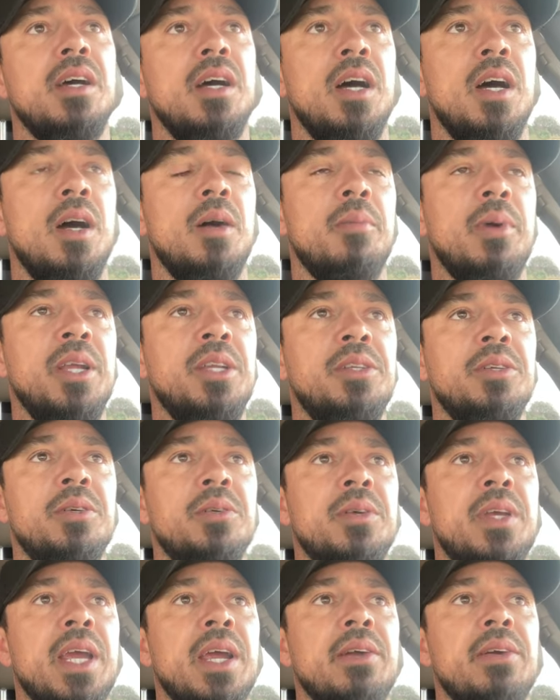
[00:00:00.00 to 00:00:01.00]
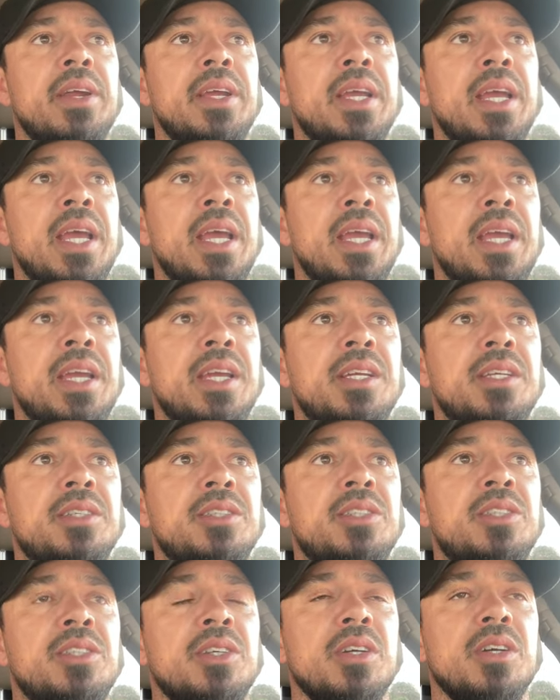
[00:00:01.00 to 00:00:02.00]
Um, I do carry a
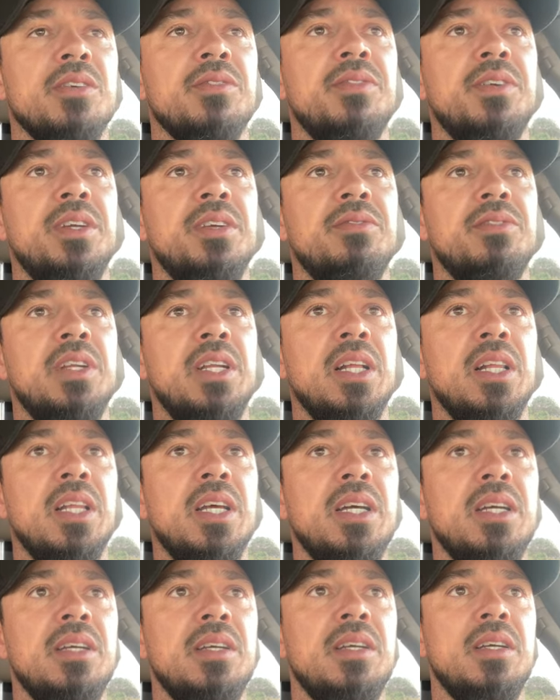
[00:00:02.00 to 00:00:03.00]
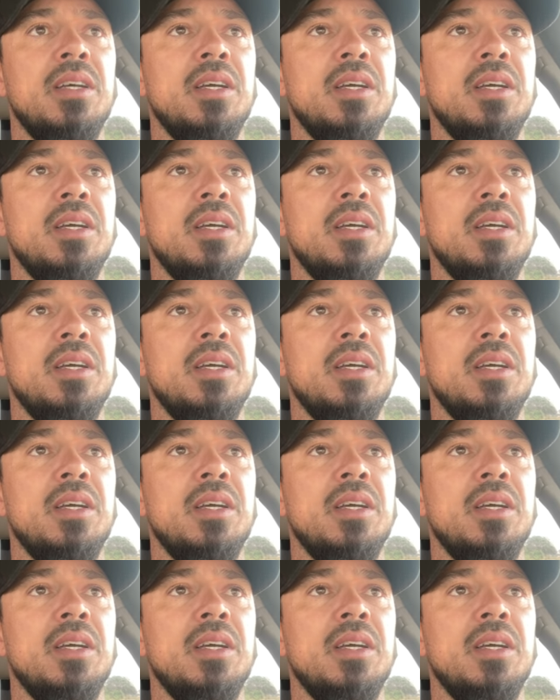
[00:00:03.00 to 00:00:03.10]
sugar-free vanilla.